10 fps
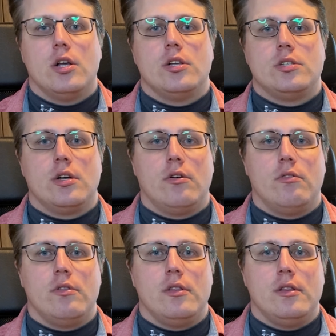
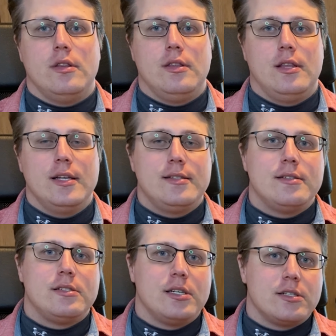So this
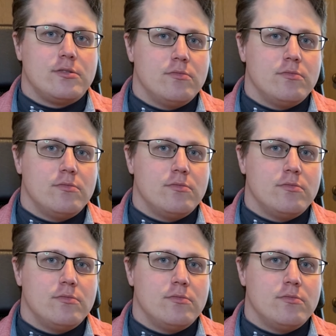is just